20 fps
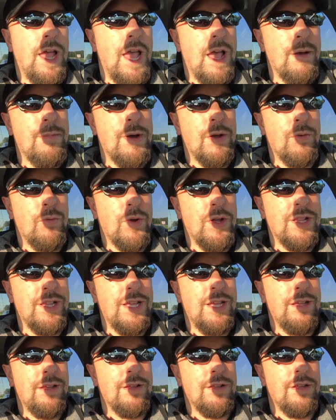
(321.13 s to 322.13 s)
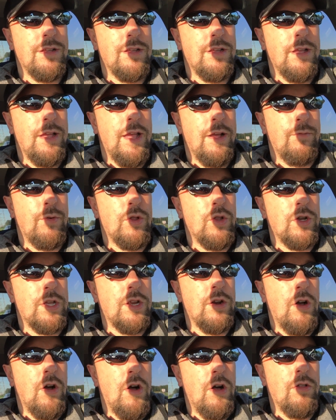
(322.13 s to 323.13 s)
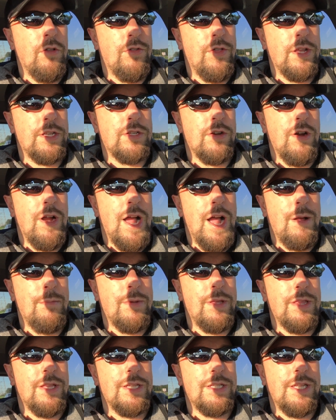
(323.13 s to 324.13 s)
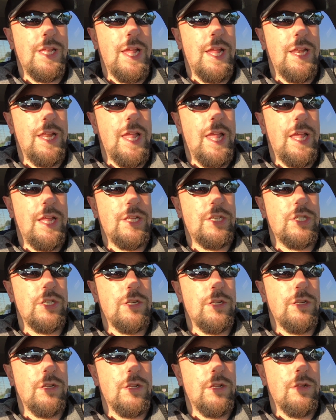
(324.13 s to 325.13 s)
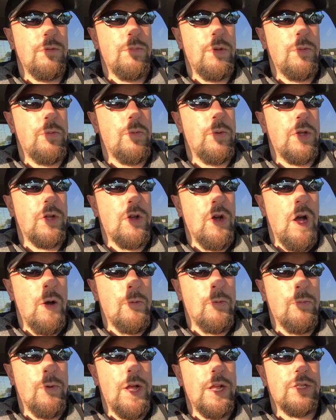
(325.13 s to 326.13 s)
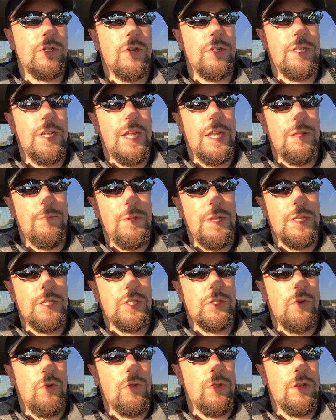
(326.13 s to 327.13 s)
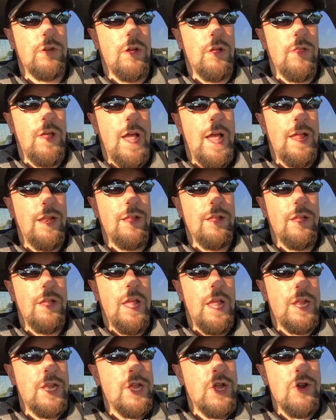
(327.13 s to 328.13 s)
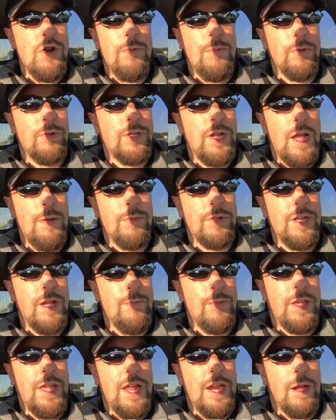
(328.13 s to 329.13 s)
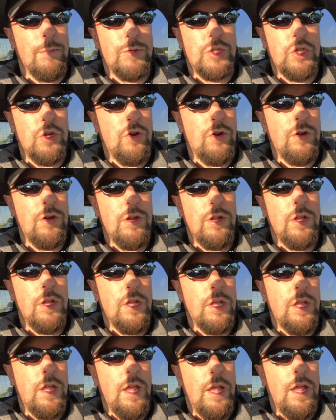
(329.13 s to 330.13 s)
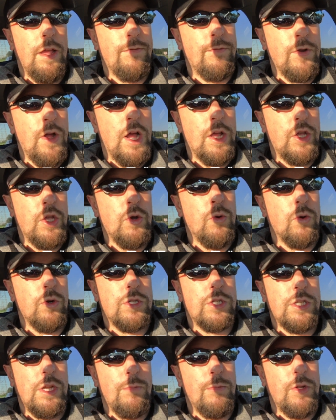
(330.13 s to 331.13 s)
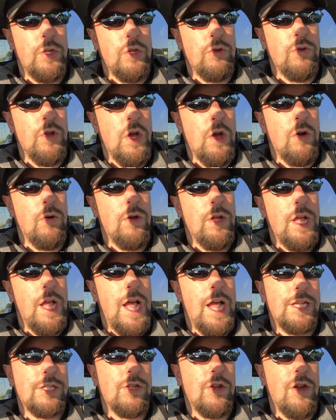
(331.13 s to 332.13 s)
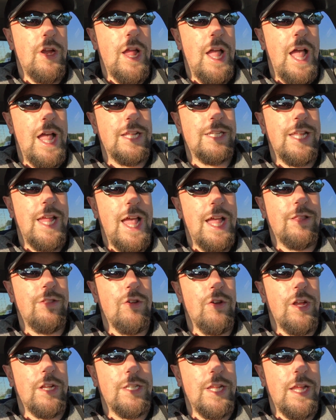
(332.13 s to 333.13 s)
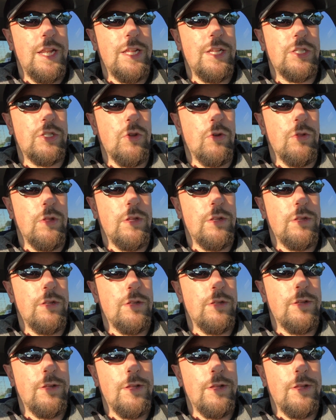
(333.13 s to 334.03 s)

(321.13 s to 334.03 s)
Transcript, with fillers: Am I really? If we look at all the things that are happening in this day and age, people being compromised, our identity being stolen, all that, and you hear about time and time again, I'm sure if not you or someone you know has their has had their identity stolen.